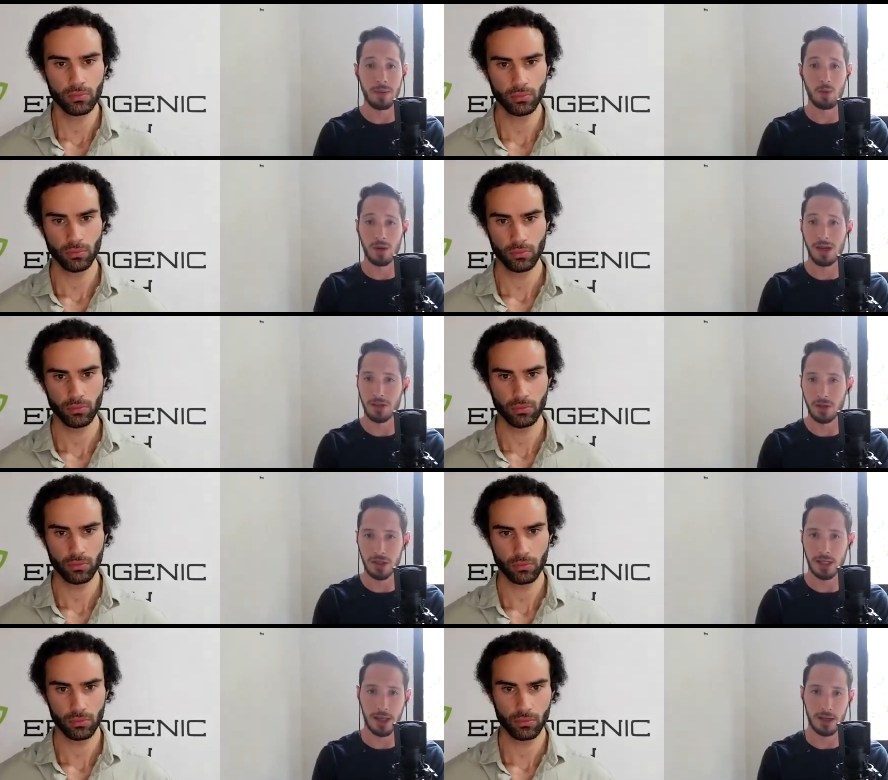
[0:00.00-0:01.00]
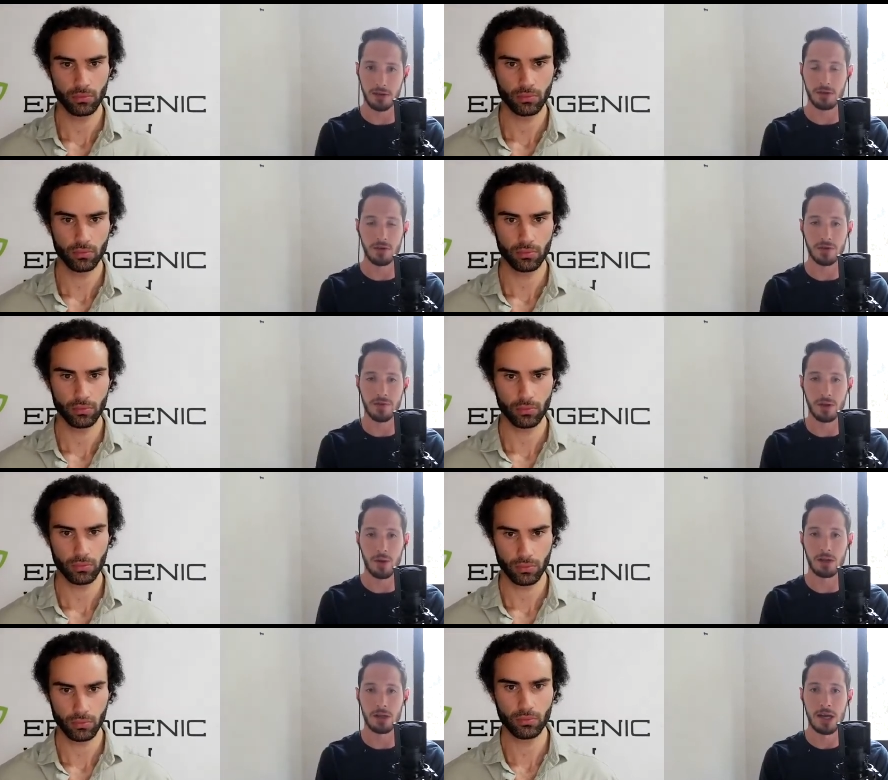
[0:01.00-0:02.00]
Speaker 1: we're not using that glucose very
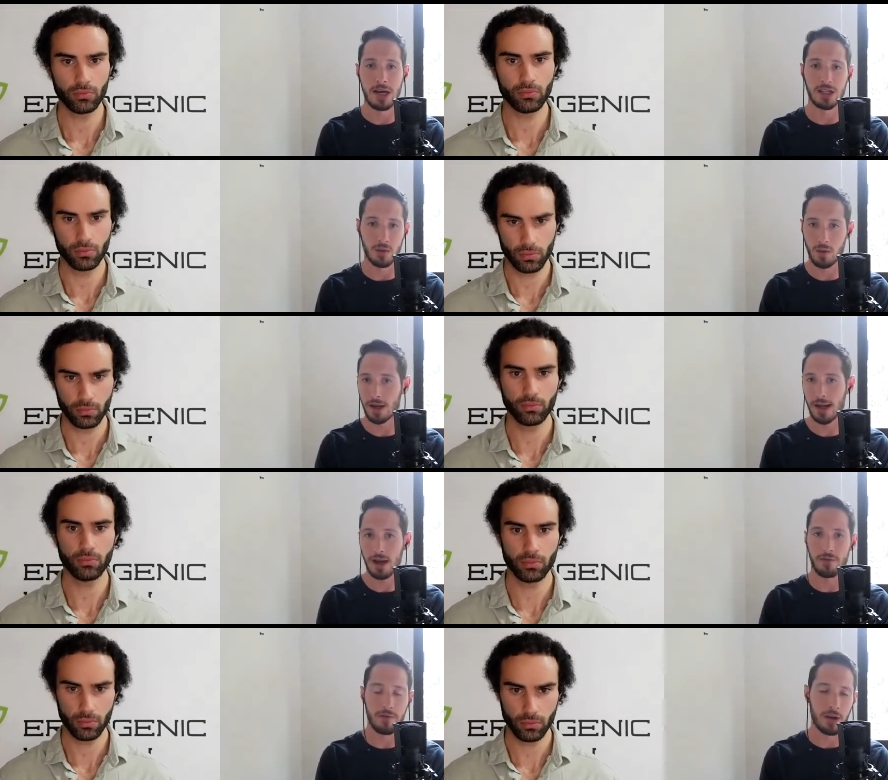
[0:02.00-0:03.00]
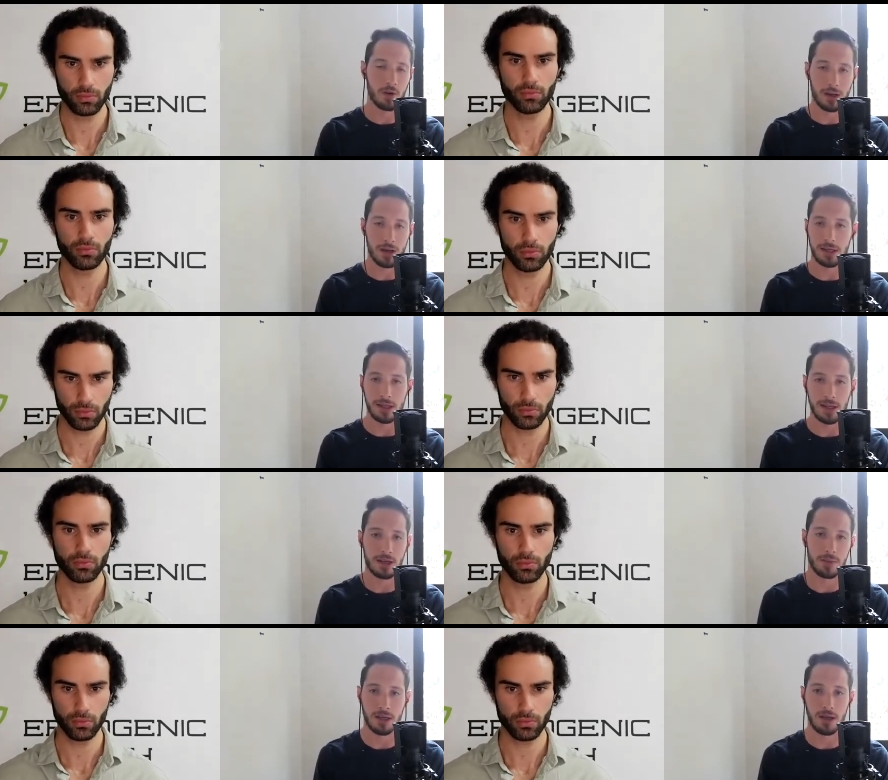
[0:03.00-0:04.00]
well. So we're running out of it very quickly. And that could
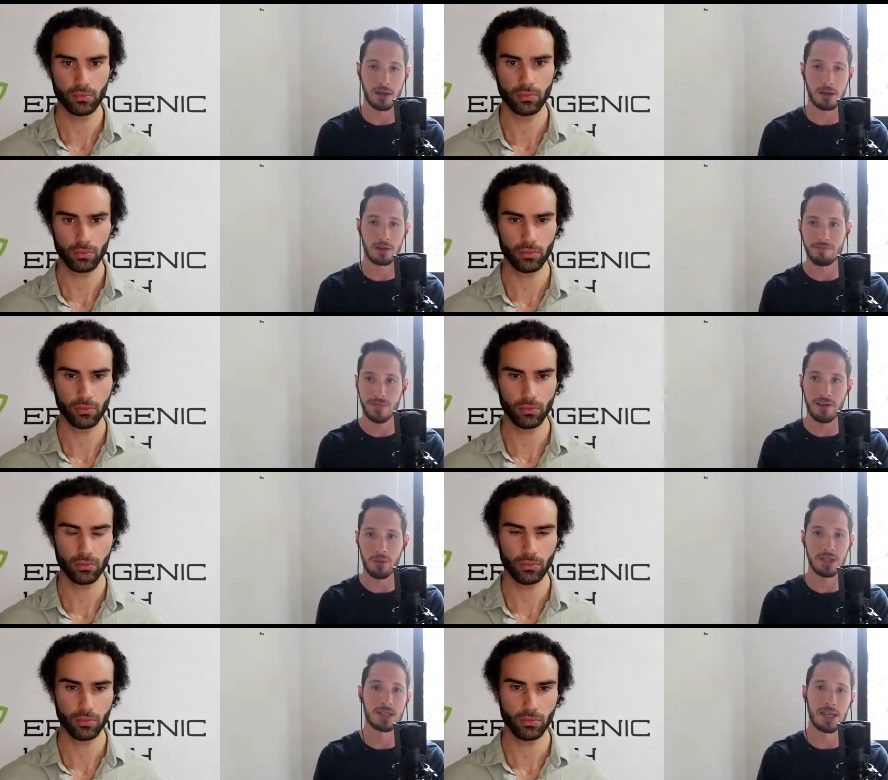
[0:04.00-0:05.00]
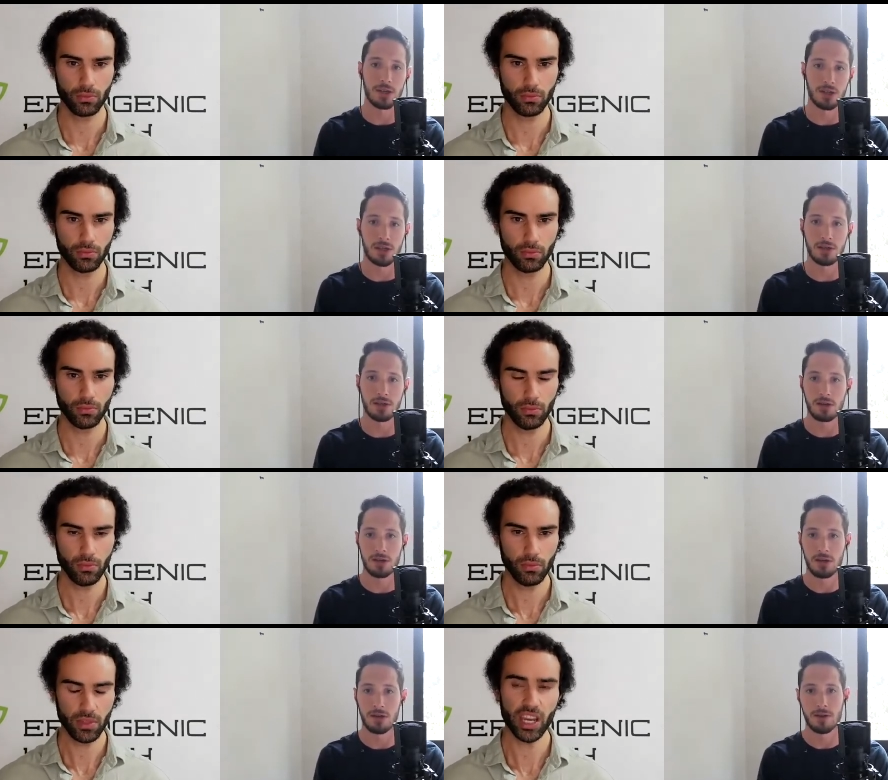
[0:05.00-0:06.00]
be another kind of presentation there.
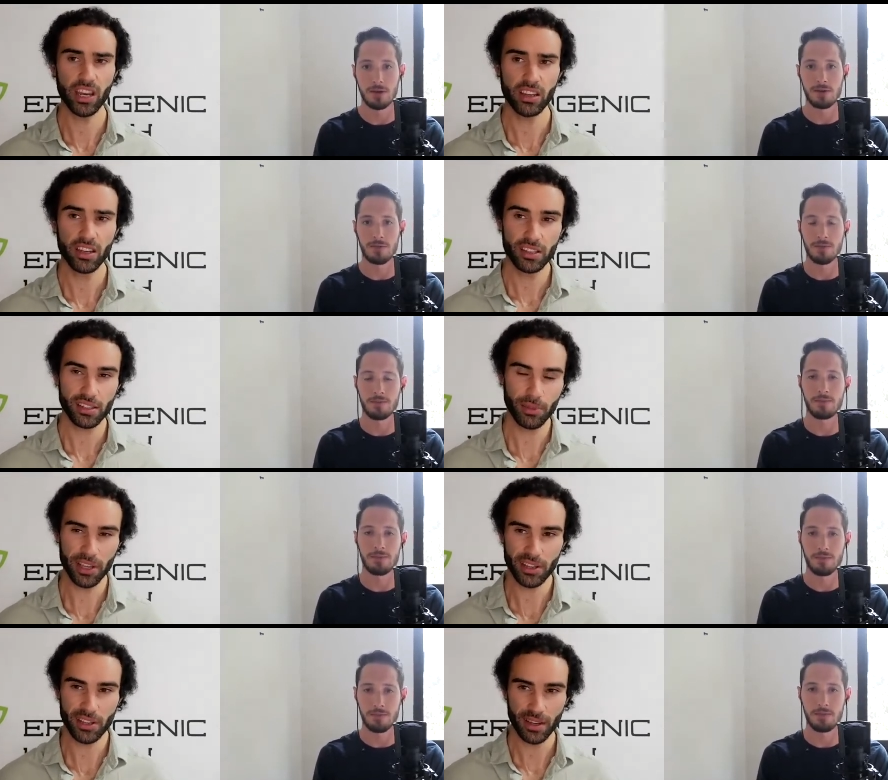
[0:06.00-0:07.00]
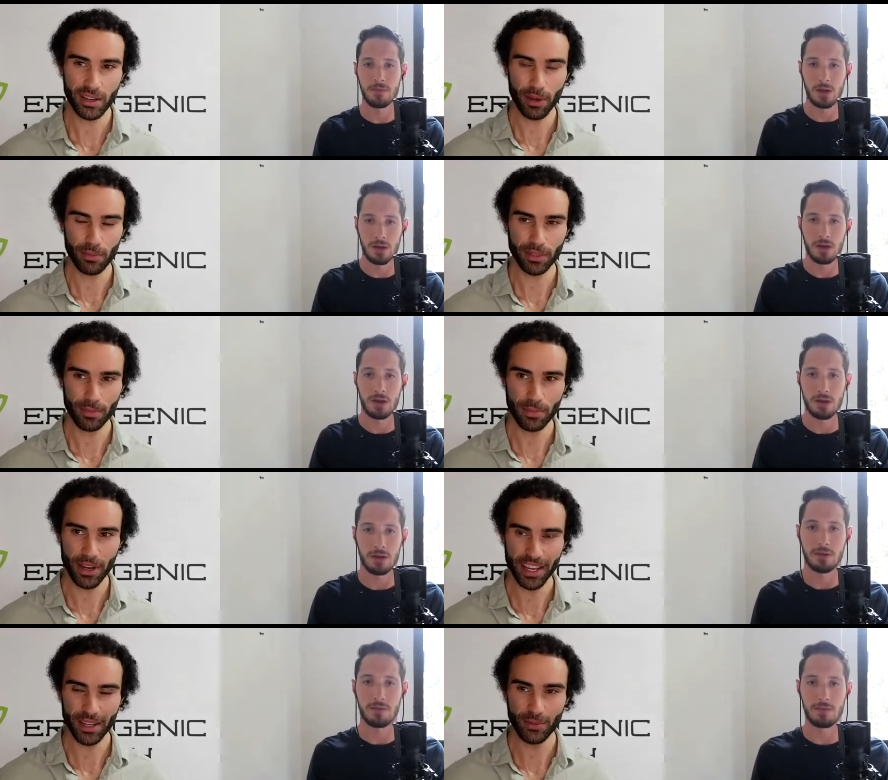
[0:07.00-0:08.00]
Speaker 2: Yeah. Something else that popped up in
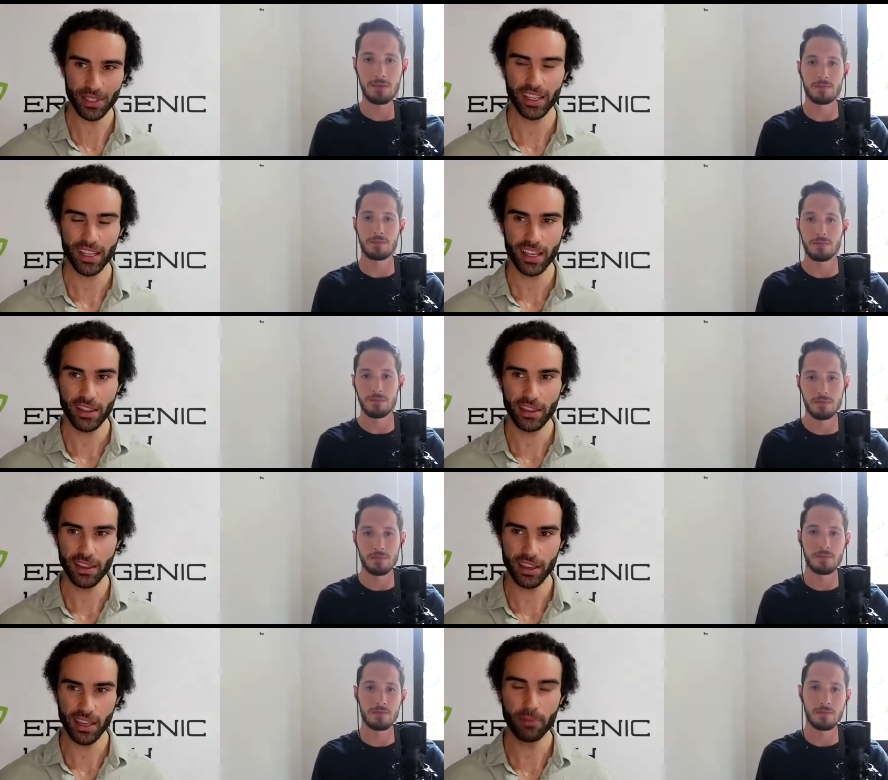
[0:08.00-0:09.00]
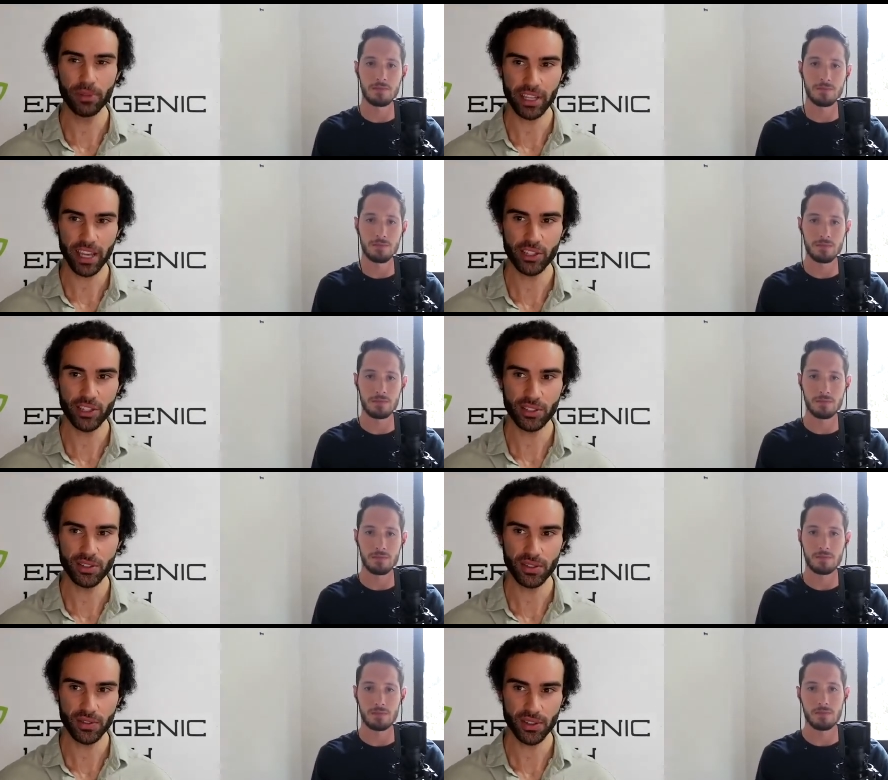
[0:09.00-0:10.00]
my head was the
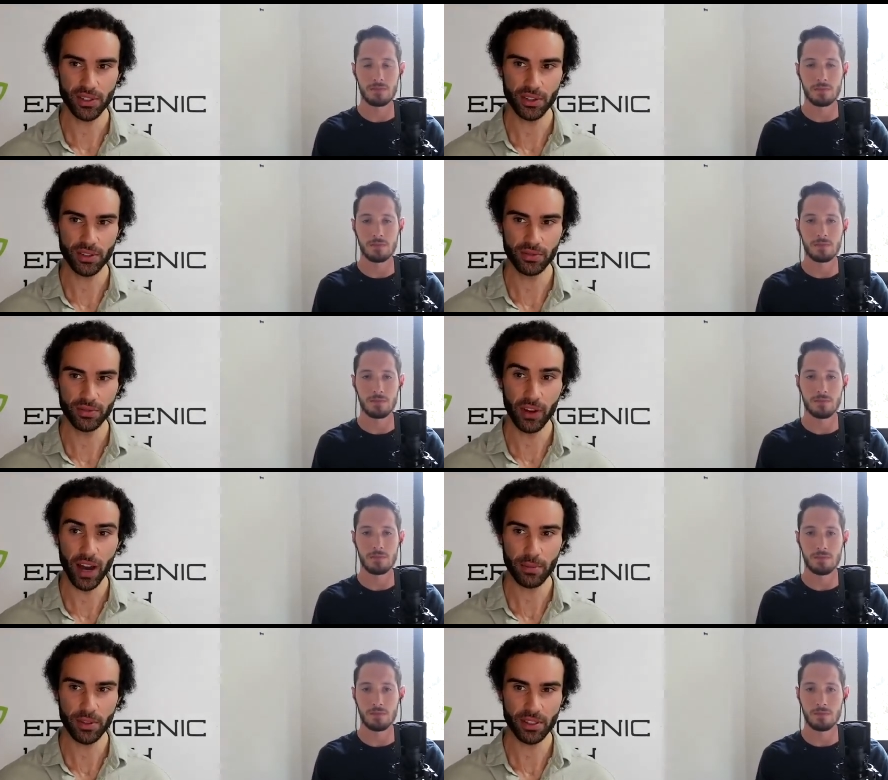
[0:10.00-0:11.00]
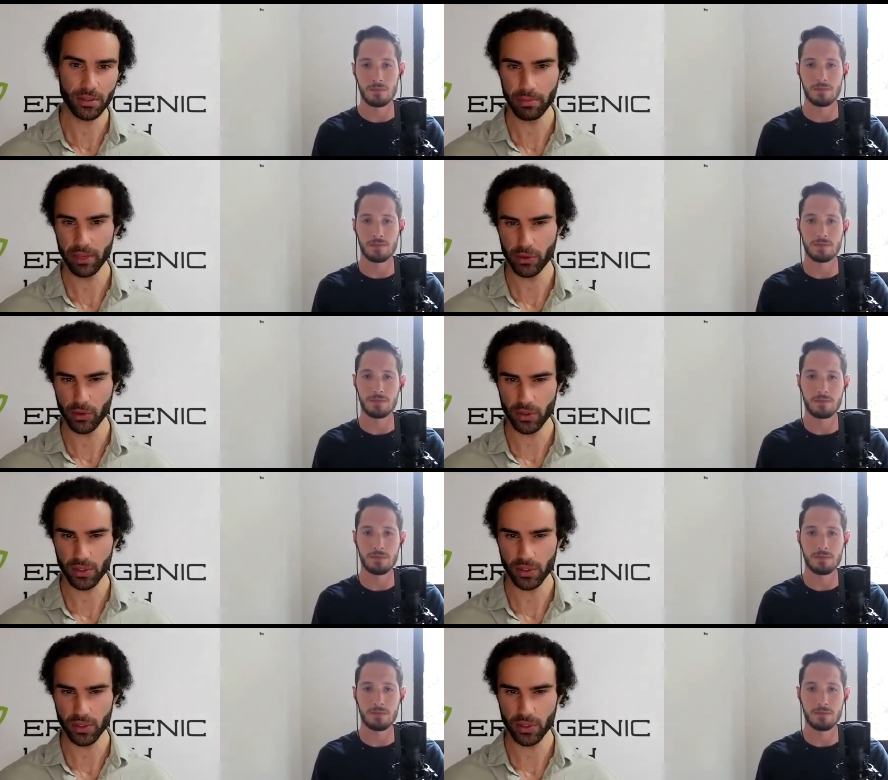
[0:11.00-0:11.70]
implications for certain vitamins and minerals